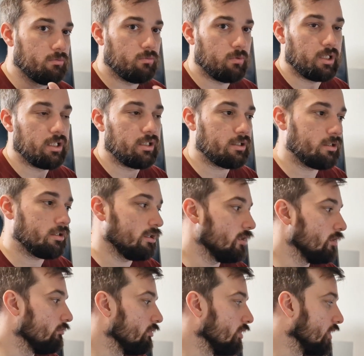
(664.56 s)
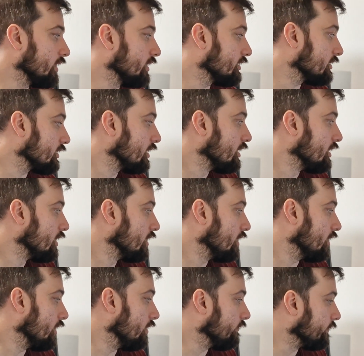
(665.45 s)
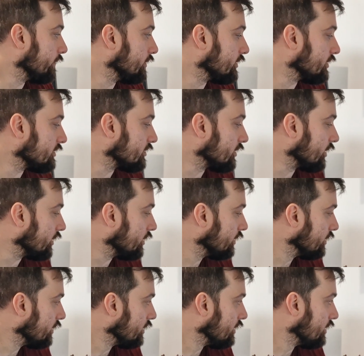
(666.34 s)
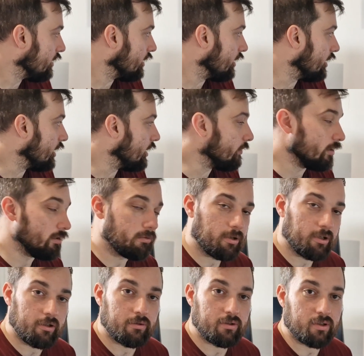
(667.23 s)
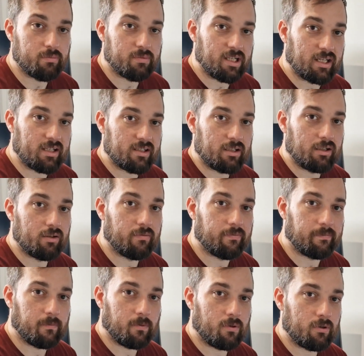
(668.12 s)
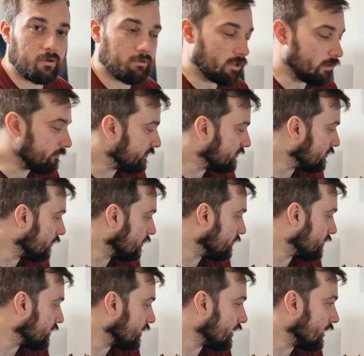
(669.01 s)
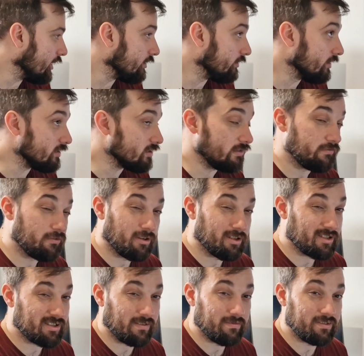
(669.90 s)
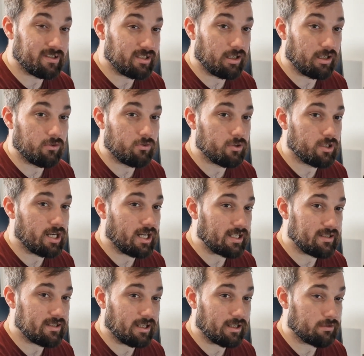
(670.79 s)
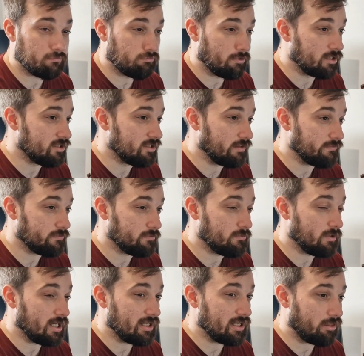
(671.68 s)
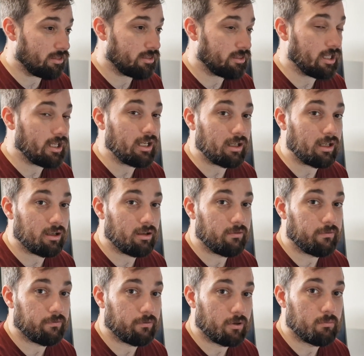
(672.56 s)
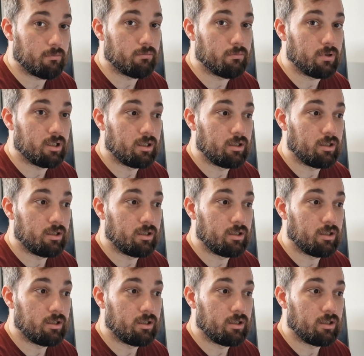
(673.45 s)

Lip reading: when it's released for you to see. And I'm going to do some testing of what graphics cards you can get in this. I've got a 7900 XTX Red Devil, and I think from